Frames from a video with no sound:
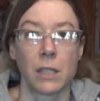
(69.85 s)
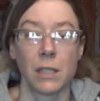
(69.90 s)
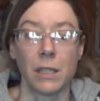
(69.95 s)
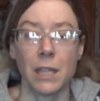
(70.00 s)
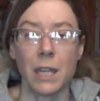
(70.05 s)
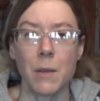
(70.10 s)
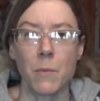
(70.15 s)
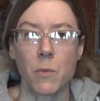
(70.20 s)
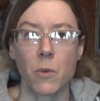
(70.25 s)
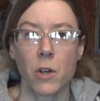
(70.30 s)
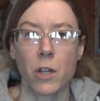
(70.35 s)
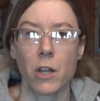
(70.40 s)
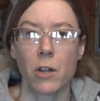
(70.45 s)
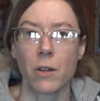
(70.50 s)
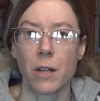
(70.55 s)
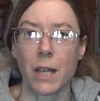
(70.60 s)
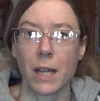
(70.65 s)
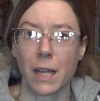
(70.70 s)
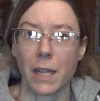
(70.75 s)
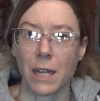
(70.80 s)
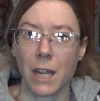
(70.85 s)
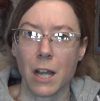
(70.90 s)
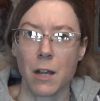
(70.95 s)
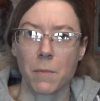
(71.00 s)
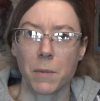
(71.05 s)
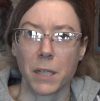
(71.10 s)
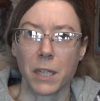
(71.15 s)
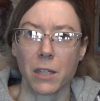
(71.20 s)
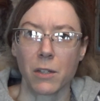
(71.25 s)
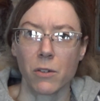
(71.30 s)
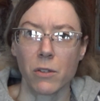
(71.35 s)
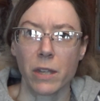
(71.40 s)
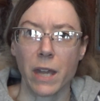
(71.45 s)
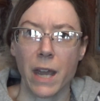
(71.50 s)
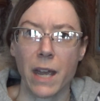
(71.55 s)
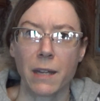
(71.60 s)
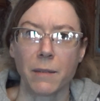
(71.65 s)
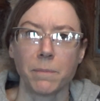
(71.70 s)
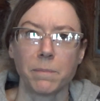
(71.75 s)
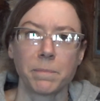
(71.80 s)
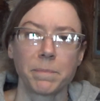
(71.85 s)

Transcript: neem oil, it can help kill that.